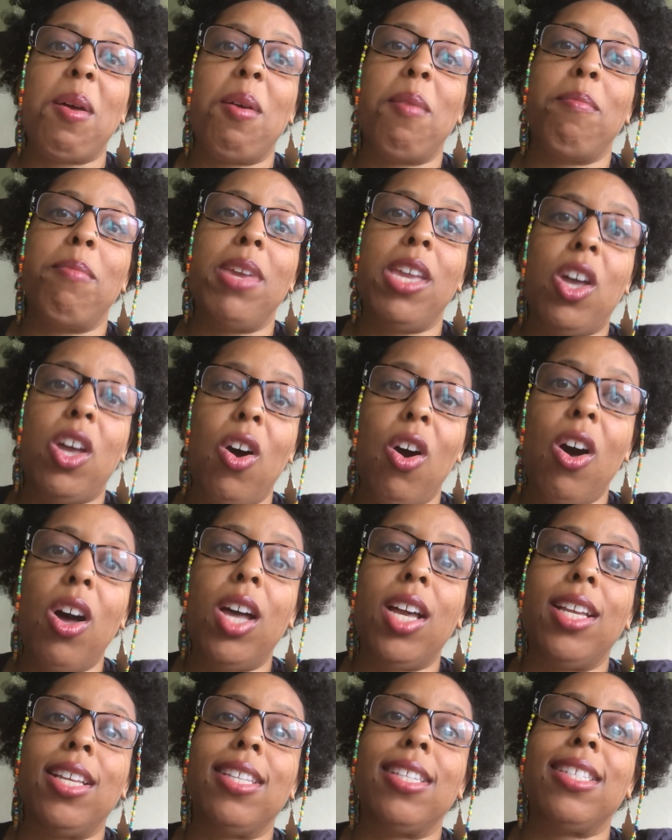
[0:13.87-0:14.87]

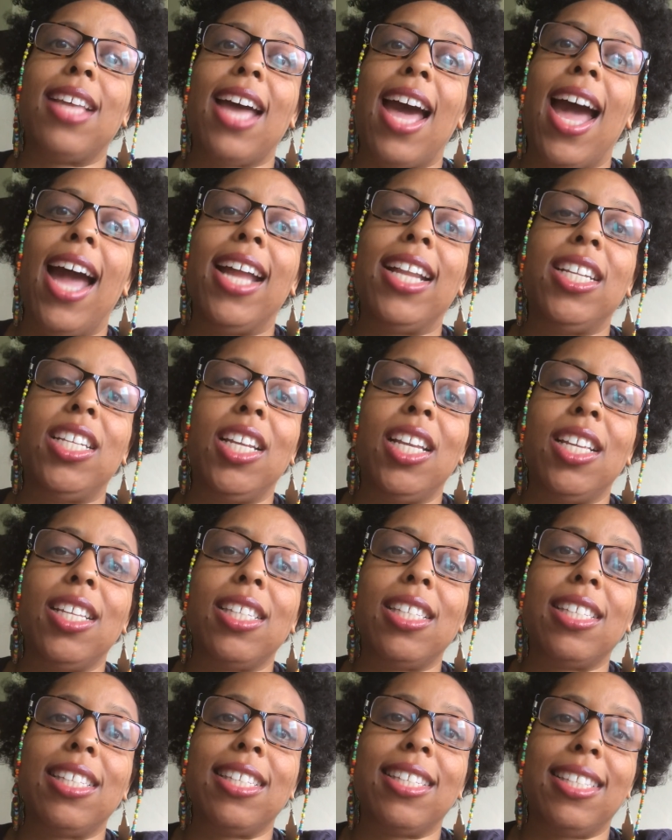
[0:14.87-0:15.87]
because I
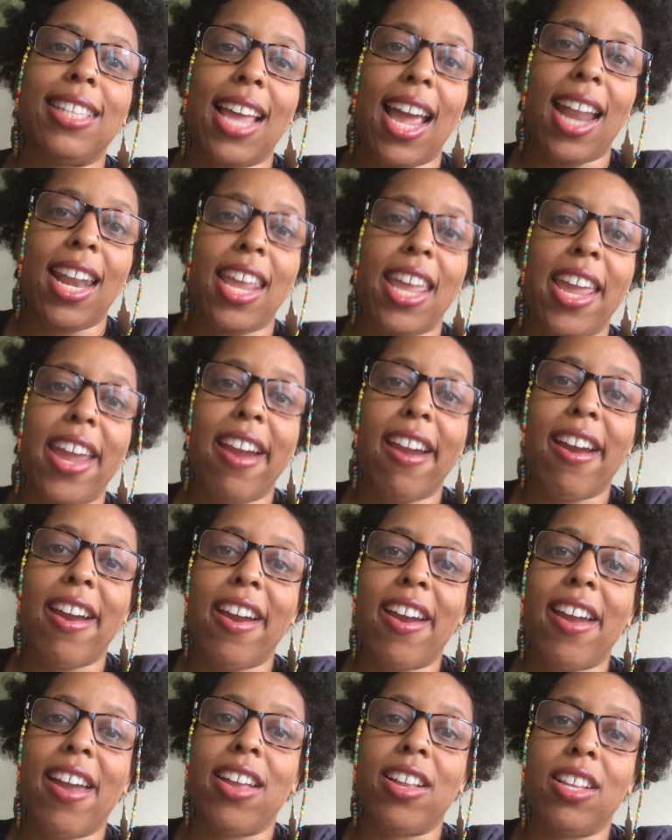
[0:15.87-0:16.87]
just sat here
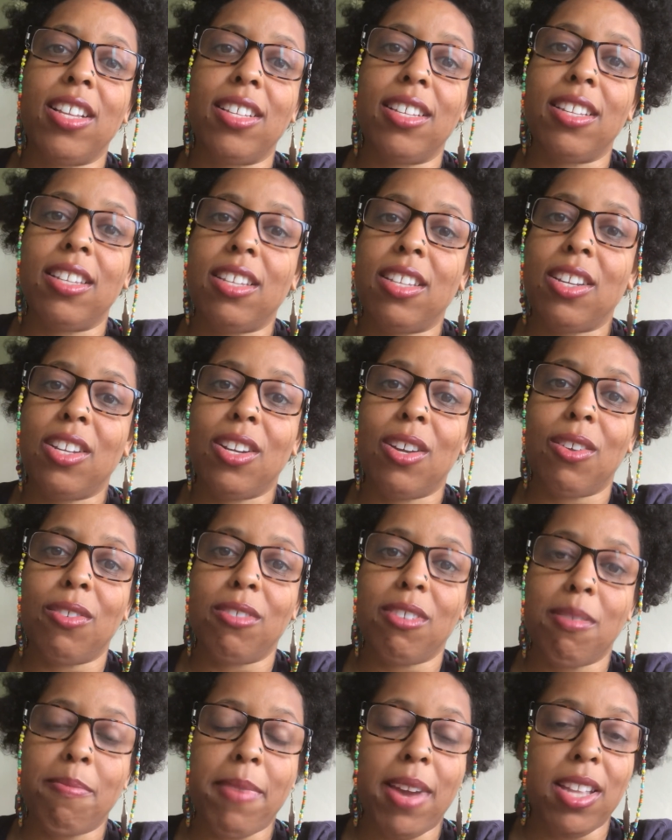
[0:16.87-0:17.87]
and,
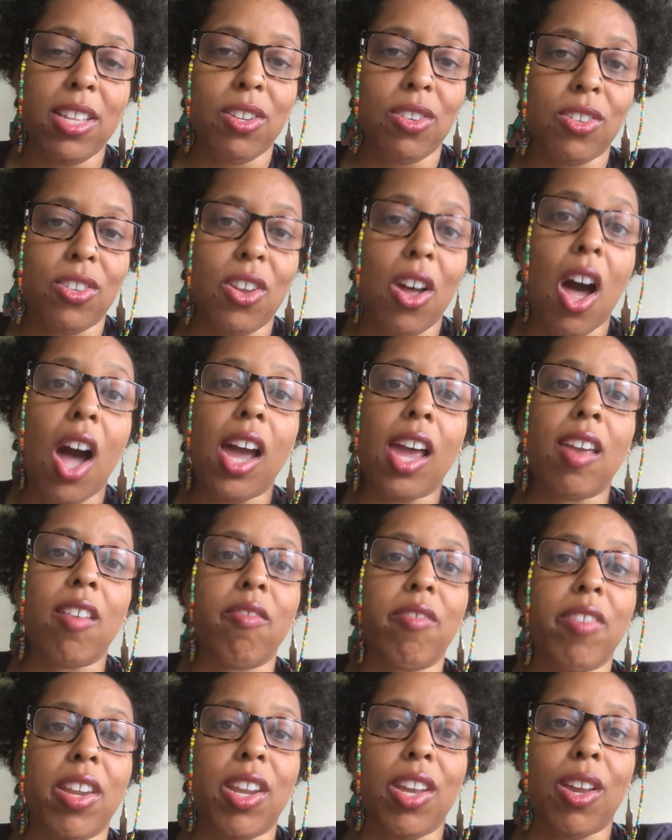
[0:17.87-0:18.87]
did my little talking
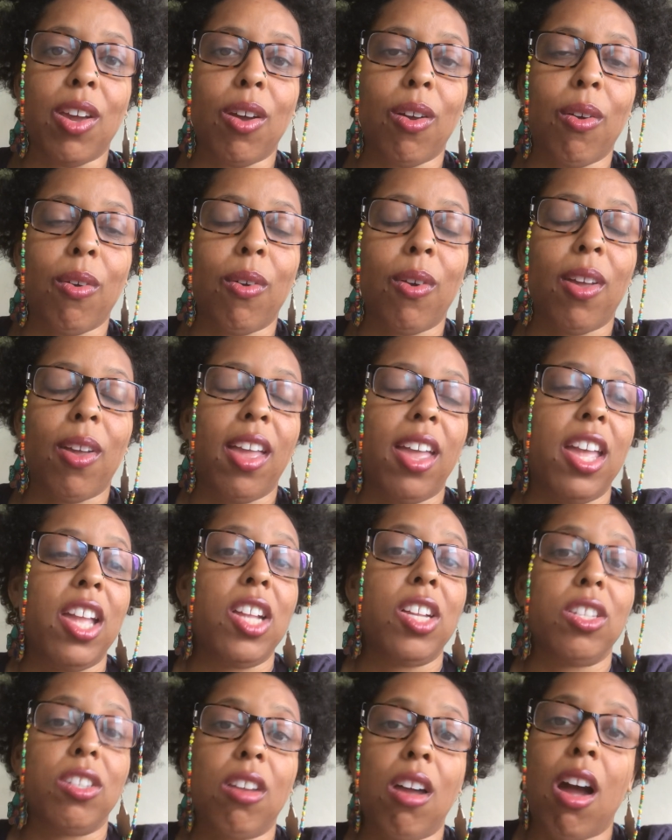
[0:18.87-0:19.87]
video,
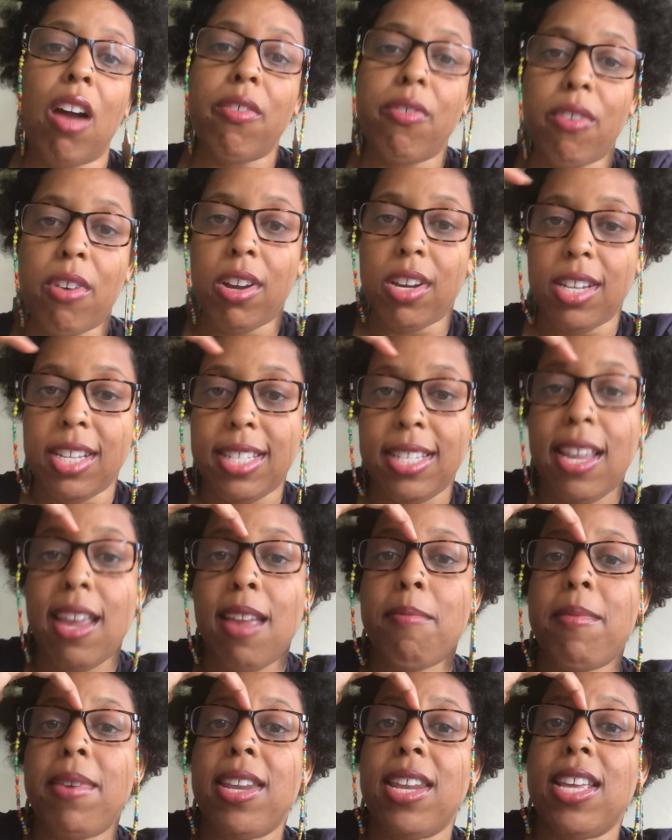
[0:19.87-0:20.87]
talked for a good
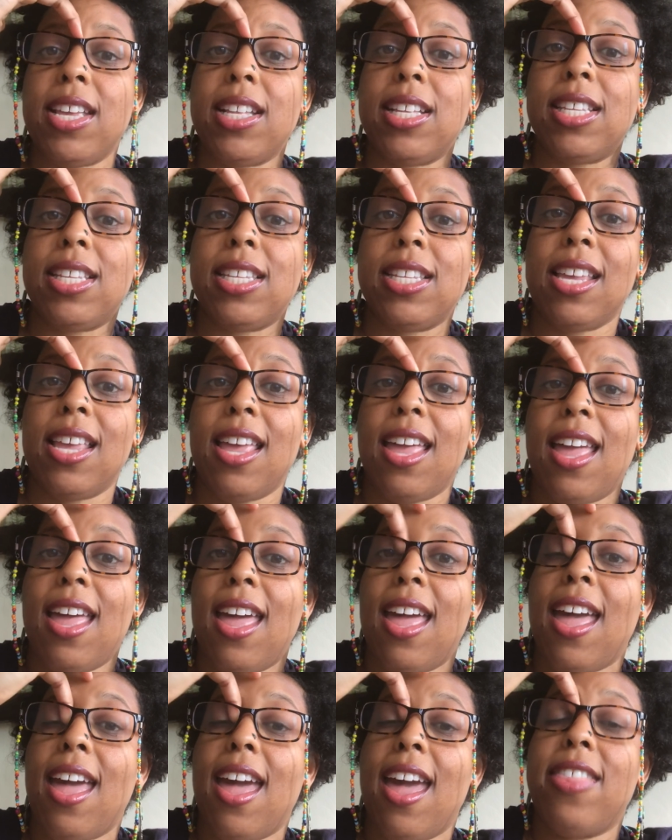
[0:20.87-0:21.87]
10 minutes,
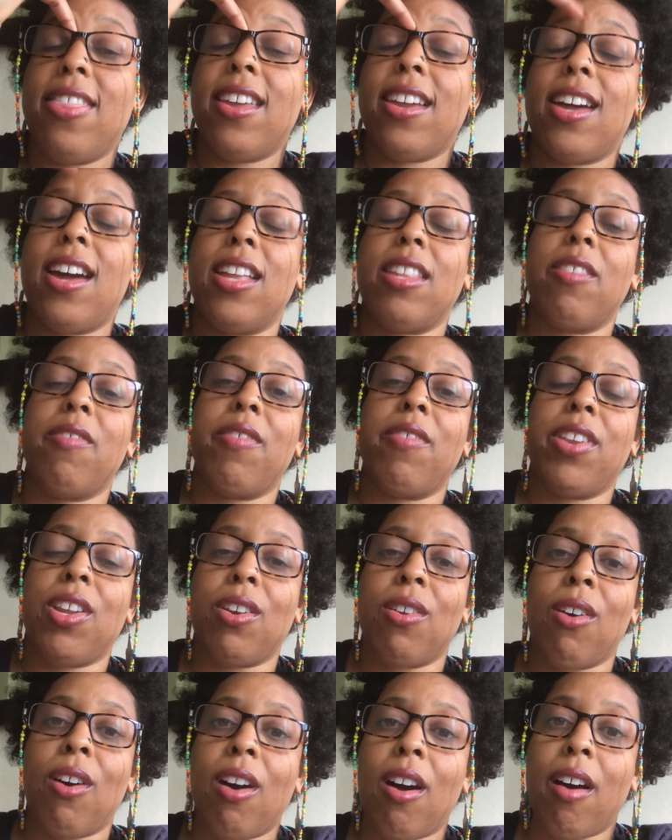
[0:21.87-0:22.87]
and then cut the
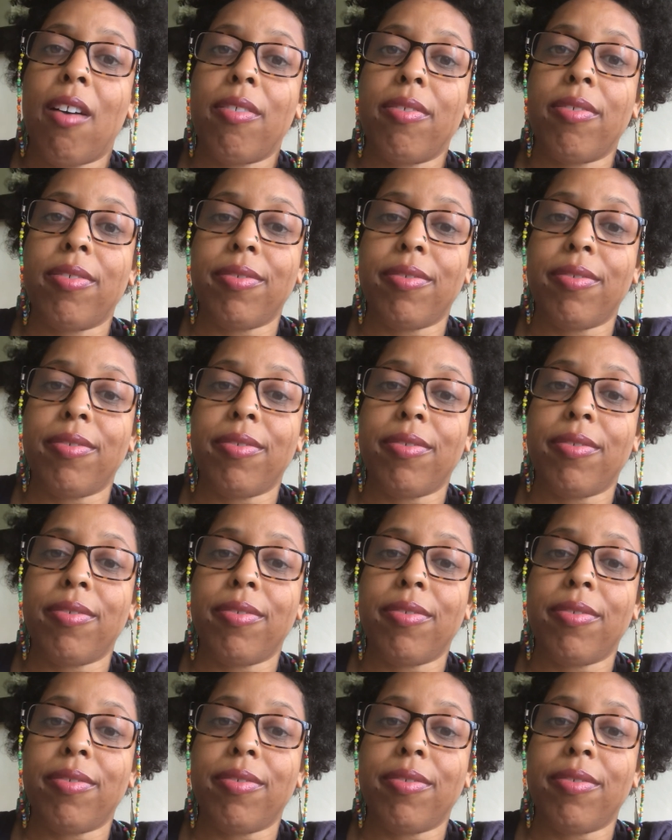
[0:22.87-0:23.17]
video off.